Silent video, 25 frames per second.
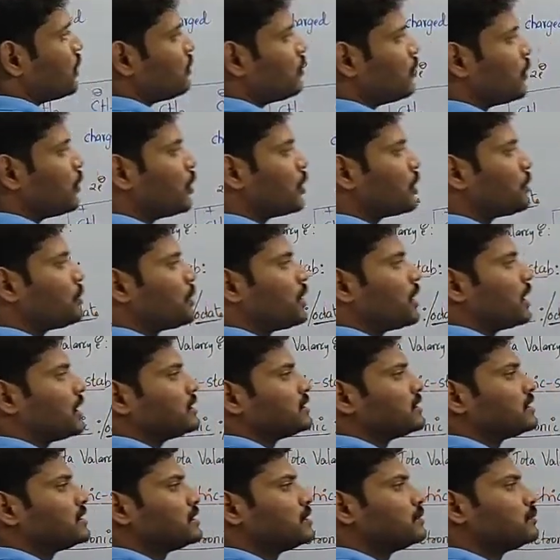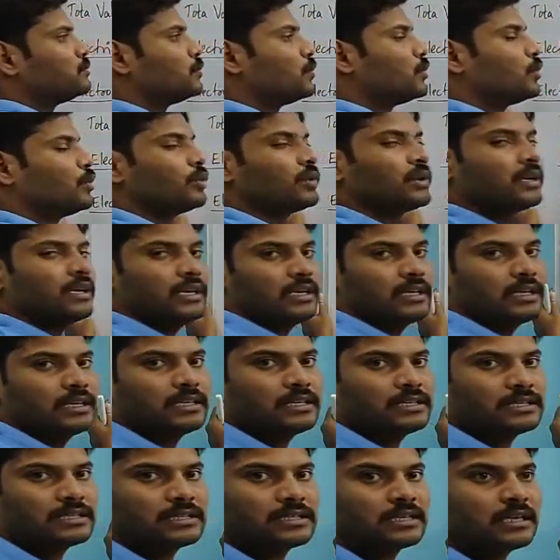More branching, more it
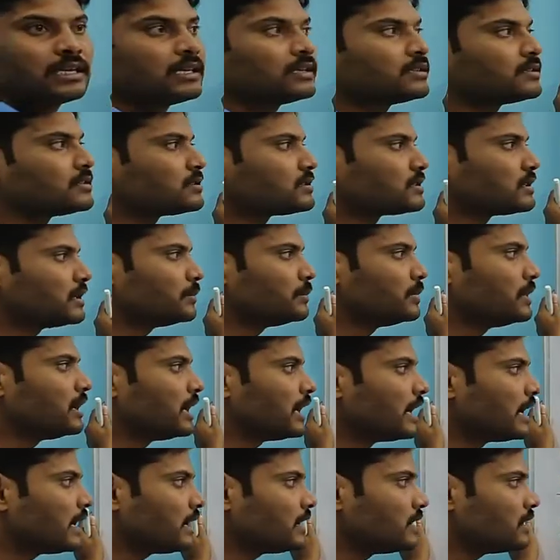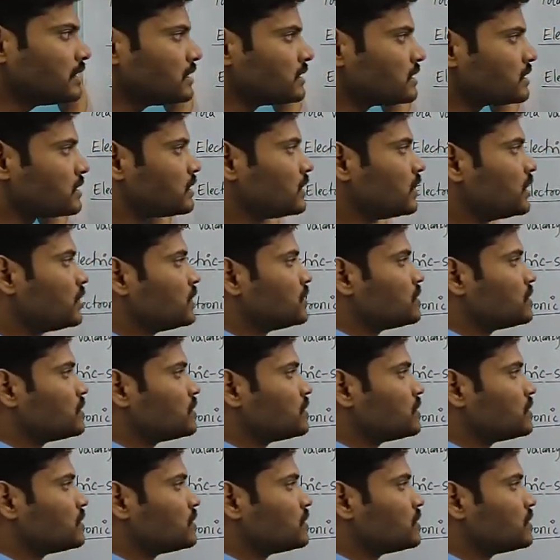is stabilized.